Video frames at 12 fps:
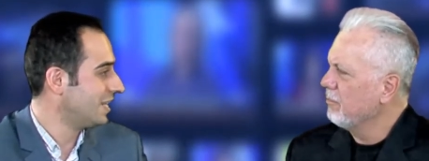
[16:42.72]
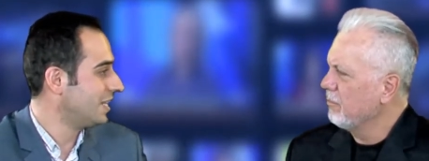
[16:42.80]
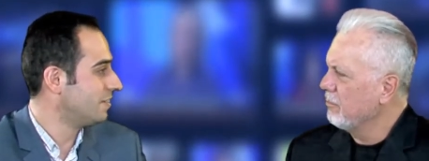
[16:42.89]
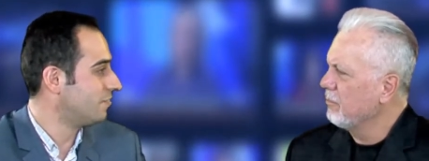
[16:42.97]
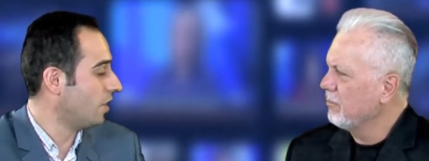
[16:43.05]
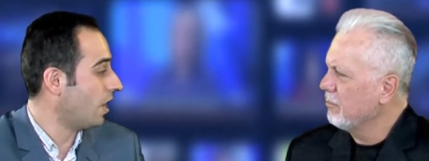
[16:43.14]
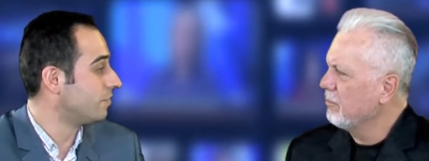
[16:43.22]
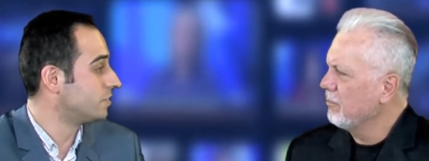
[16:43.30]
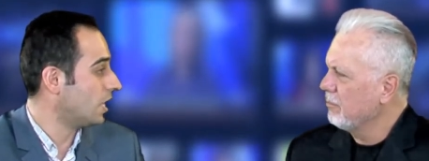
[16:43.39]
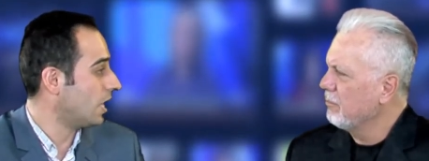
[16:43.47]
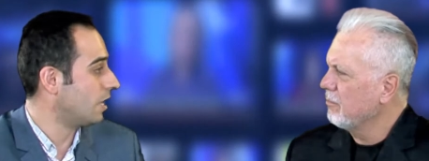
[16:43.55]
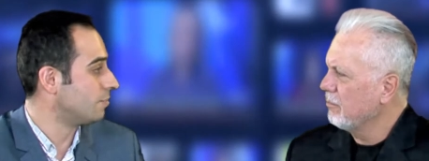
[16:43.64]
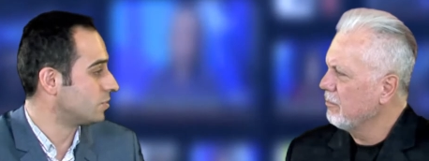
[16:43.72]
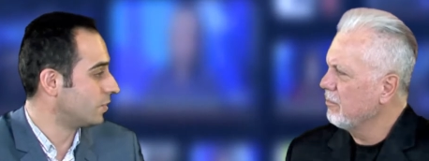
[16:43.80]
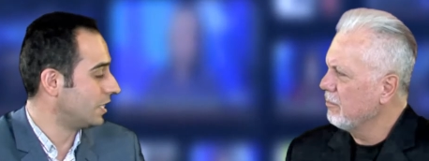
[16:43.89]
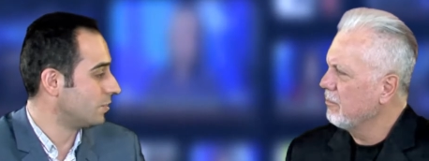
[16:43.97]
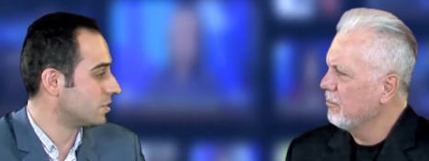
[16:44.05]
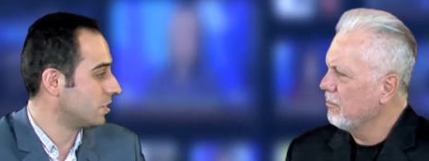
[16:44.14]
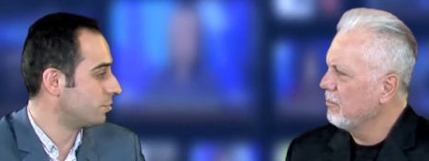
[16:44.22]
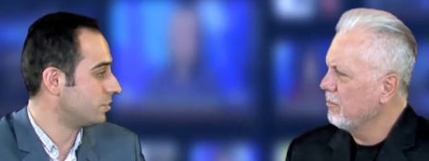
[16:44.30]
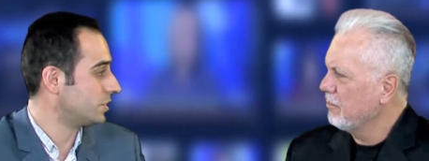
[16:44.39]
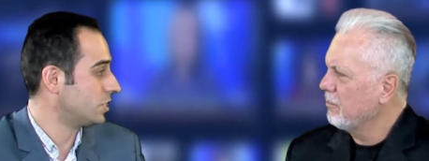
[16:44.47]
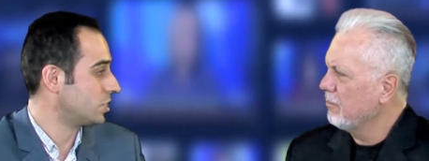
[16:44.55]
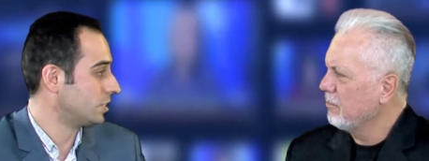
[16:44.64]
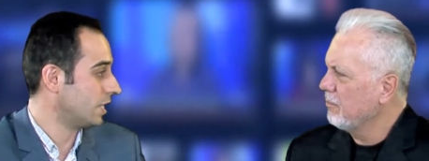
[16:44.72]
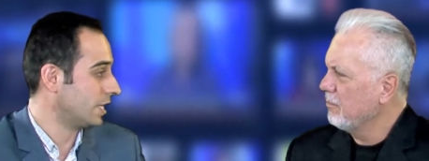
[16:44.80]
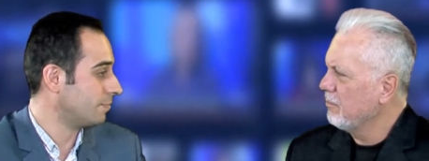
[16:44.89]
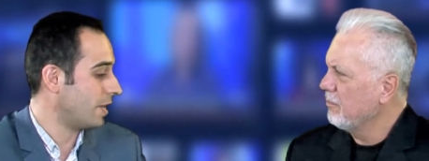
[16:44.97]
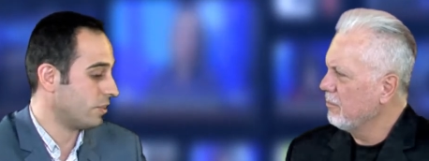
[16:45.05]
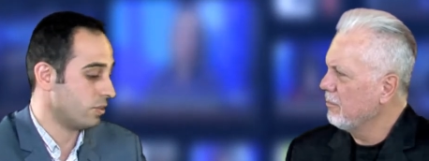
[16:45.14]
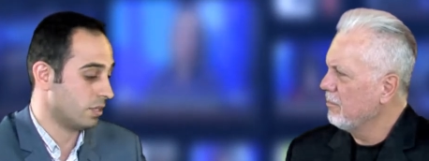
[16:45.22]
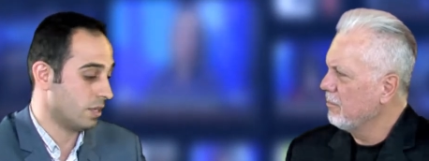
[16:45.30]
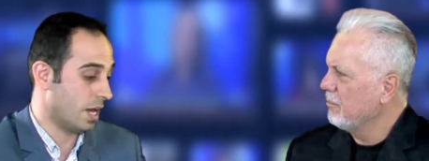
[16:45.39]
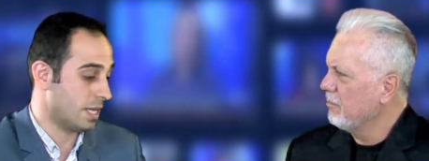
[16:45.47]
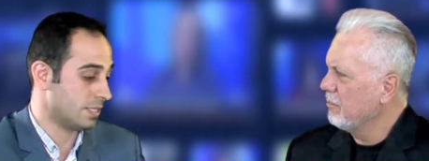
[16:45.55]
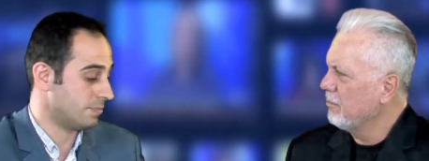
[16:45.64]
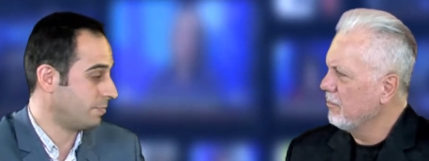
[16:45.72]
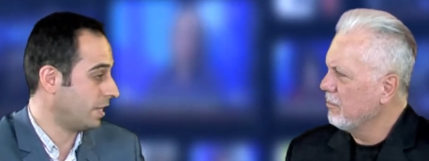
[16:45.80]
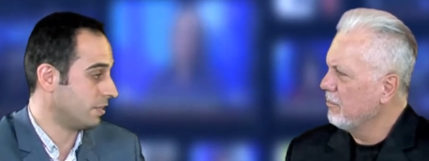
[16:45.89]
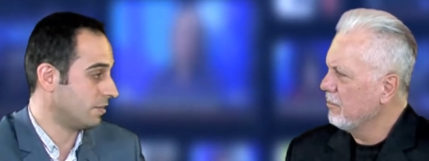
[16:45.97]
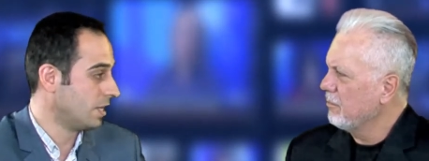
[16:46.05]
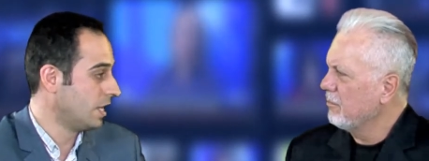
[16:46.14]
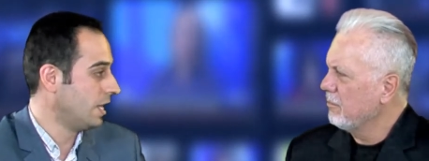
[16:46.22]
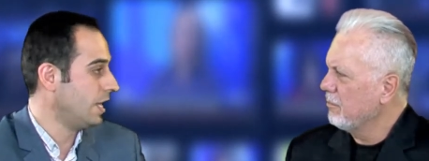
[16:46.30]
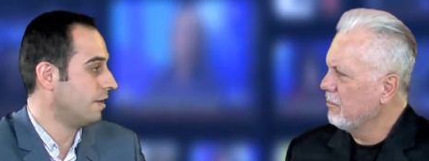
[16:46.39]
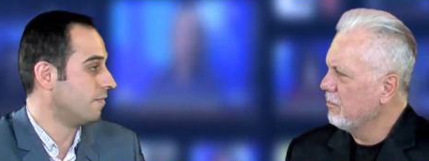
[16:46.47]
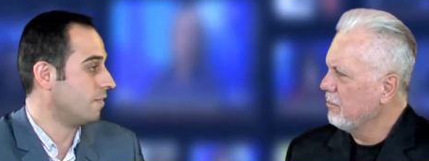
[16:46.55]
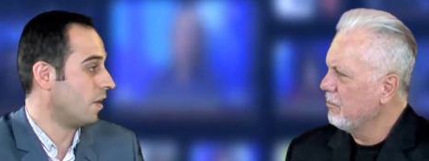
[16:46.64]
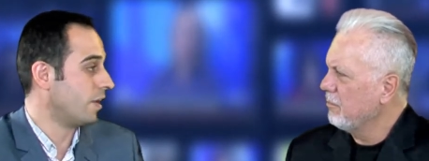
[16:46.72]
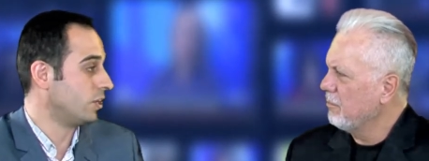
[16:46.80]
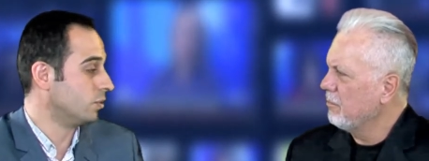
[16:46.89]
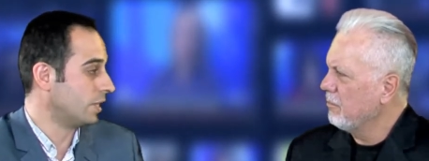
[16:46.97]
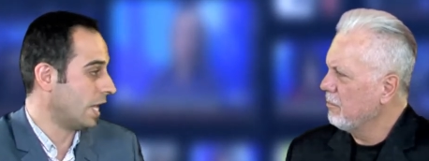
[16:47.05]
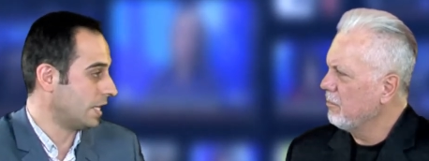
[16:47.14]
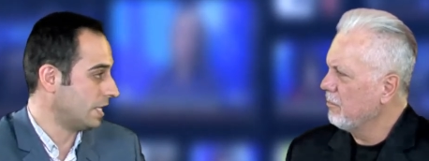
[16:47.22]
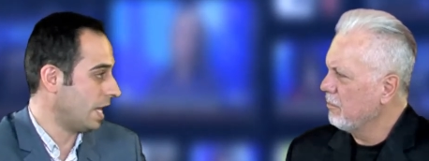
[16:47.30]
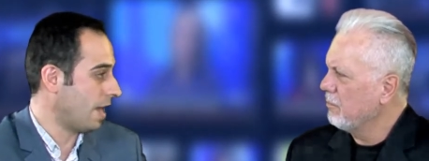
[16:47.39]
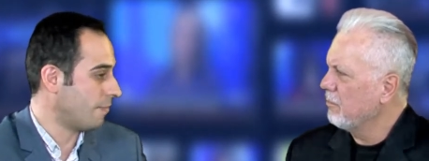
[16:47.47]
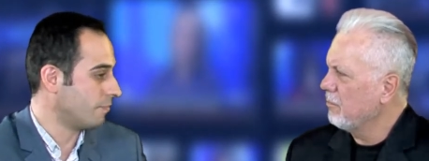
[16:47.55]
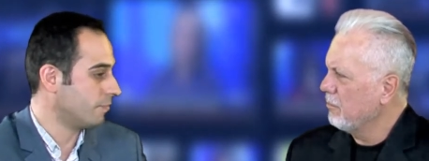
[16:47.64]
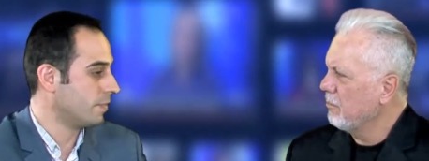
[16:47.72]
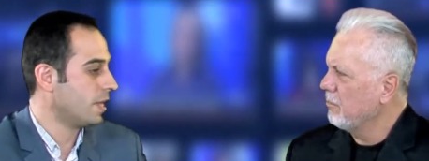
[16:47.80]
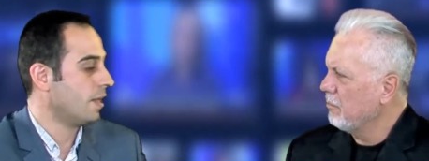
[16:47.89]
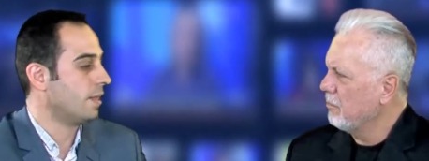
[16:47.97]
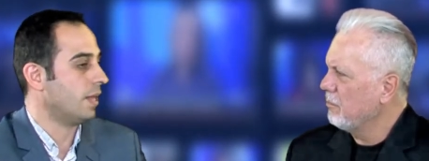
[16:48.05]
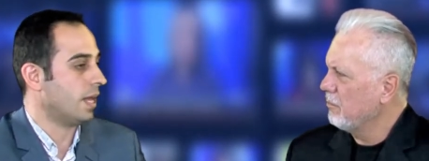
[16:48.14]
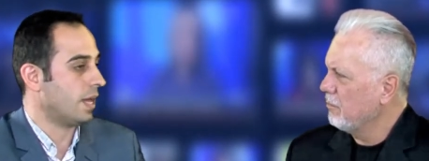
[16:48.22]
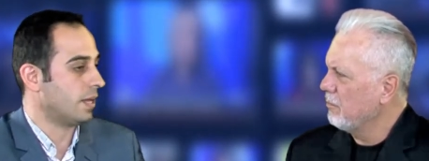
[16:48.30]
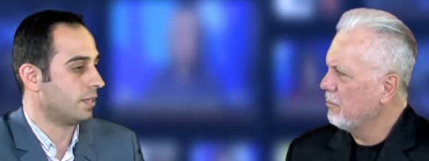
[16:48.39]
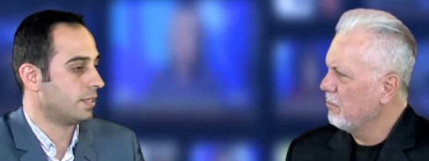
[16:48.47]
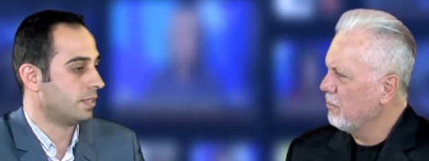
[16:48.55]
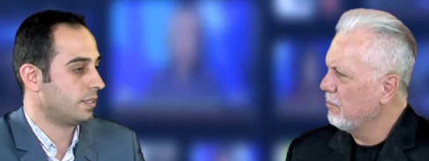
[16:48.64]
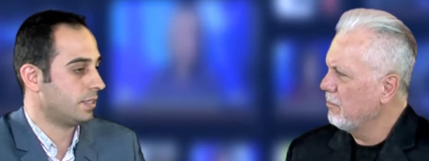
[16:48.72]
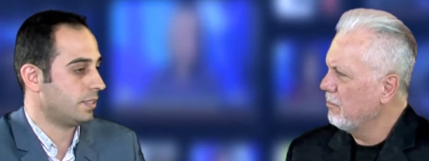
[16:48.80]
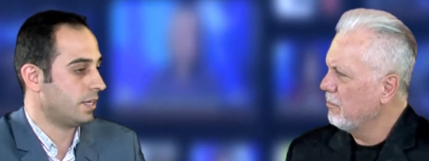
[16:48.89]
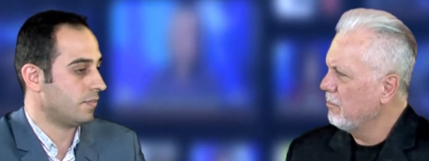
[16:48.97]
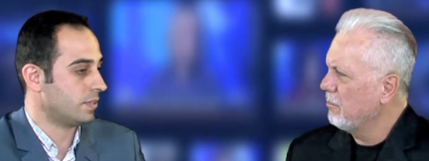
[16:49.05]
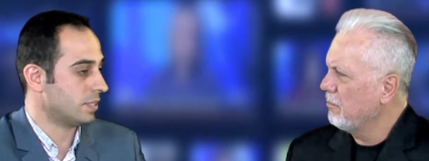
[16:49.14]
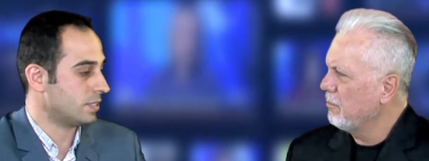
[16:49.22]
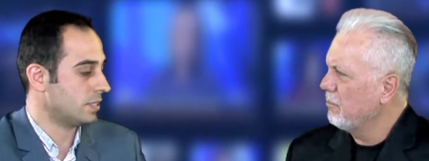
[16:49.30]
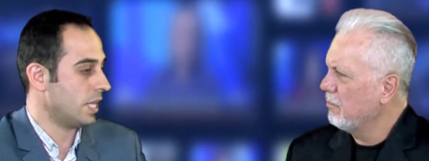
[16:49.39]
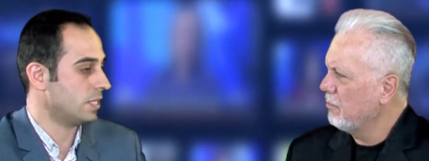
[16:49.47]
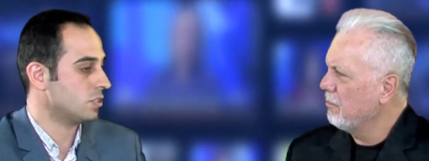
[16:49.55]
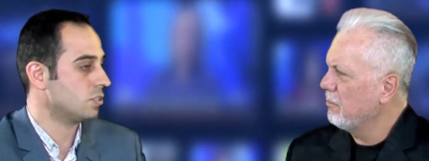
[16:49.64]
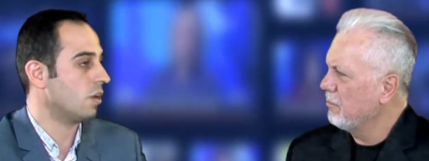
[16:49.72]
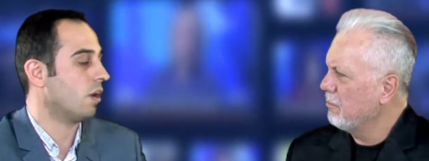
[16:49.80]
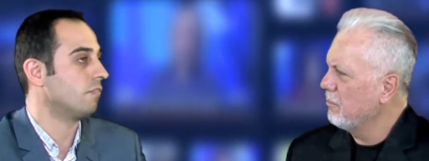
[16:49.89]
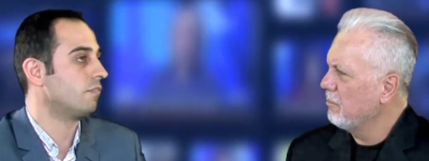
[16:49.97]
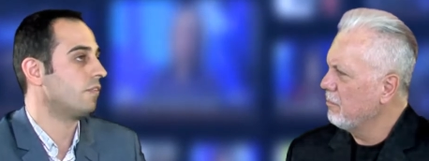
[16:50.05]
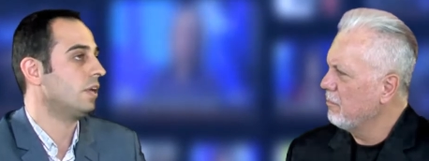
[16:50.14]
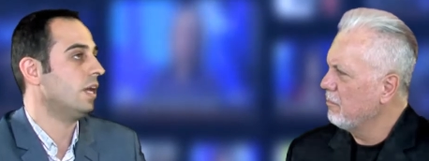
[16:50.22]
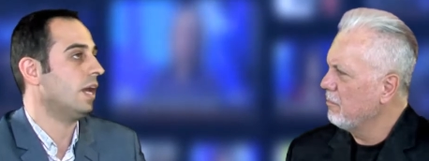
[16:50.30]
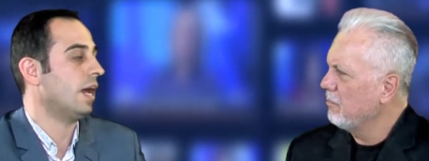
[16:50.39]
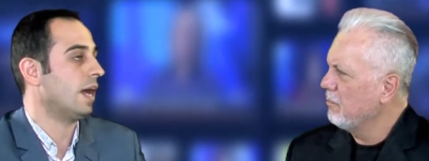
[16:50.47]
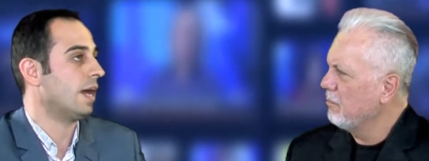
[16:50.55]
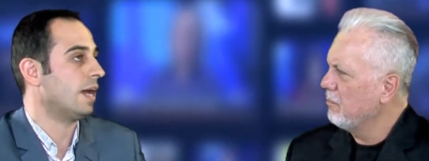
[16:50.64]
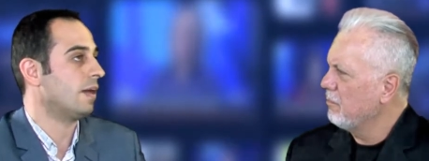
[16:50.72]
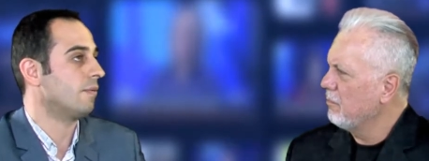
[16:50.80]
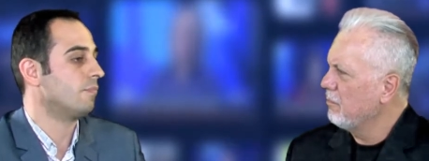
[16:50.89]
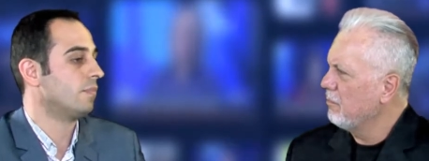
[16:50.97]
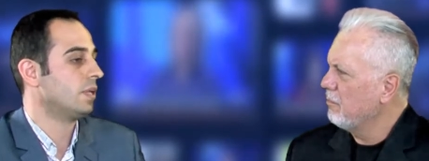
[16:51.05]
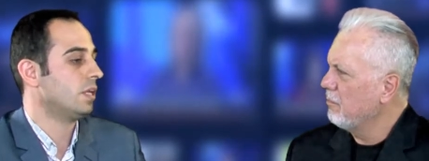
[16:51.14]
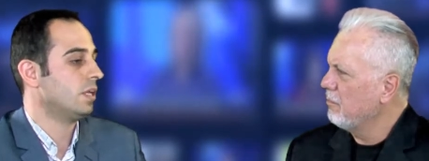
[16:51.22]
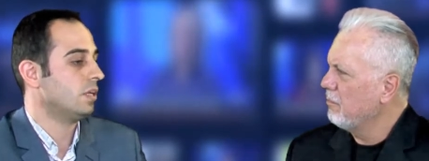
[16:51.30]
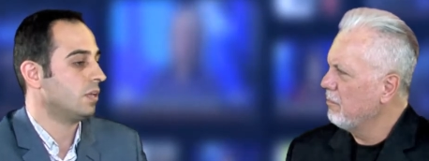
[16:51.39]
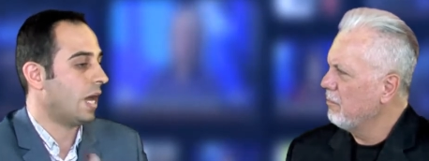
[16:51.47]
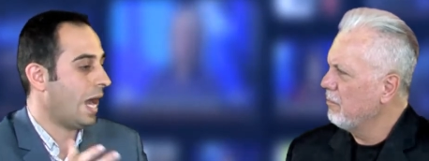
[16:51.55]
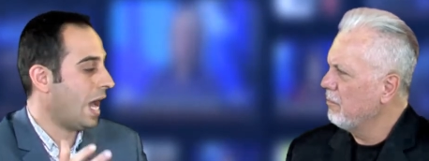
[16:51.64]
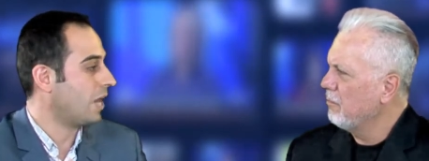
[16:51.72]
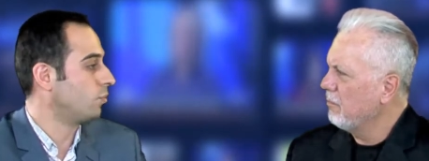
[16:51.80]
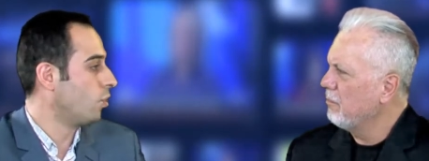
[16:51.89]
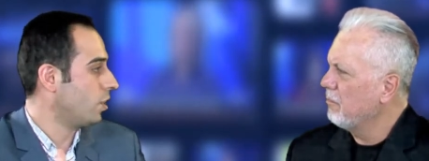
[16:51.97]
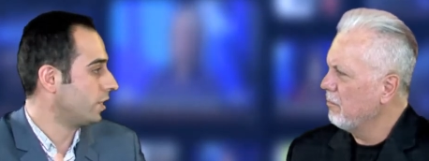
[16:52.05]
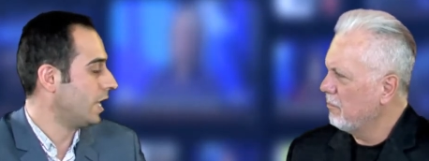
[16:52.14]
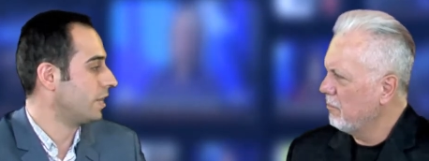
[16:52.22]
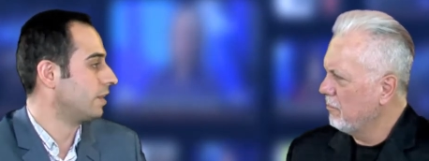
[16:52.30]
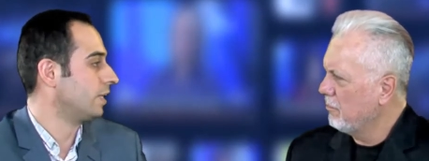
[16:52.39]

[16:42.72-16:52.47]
Speaker 1: five times when he was opposition leader. Matthew Guy has been very good at um, uh, giving the sense of uh, hard work ethic